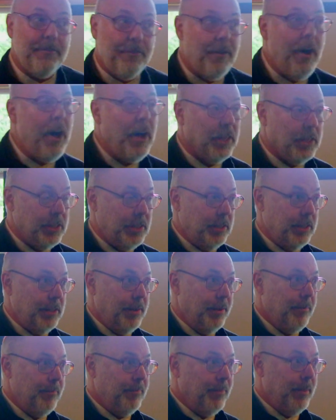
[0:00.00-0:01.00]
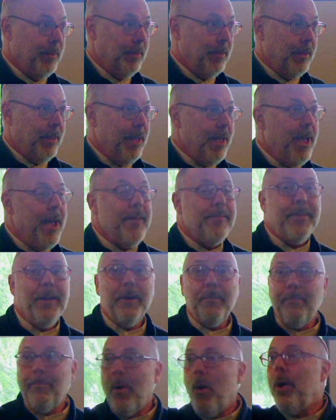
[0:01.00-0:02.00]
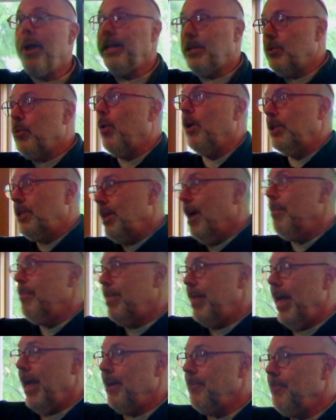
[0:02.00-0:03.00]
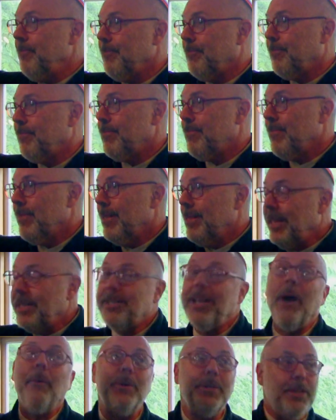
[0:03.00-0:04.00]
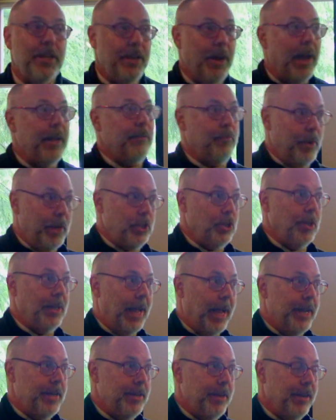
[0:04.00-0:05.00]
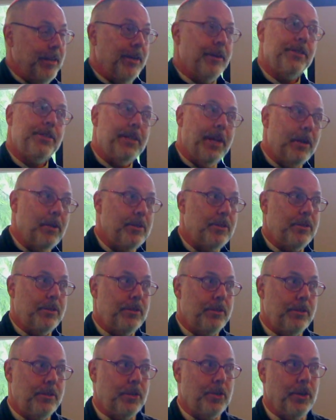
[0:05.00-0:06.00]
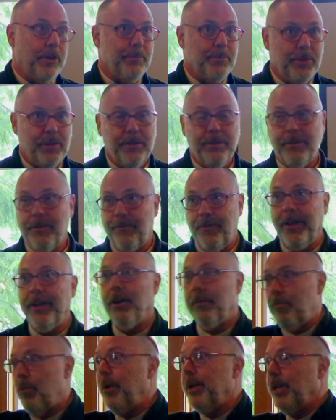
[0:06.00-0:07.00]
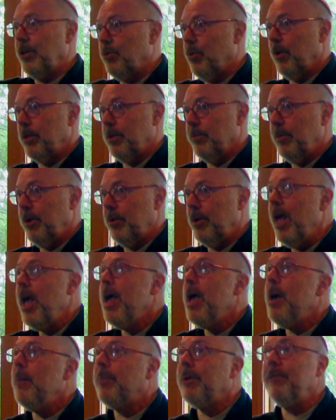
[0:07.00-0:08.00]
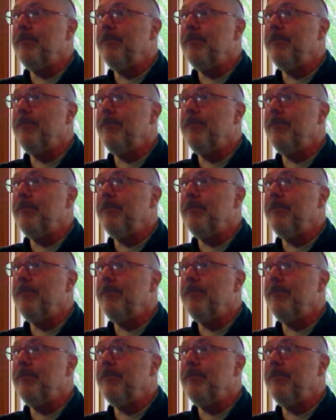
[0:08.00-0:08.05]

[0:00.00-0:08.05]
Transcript: false they point toward something least that was the original idea, you know, in Zen terms, the finger pointing toward the moon. But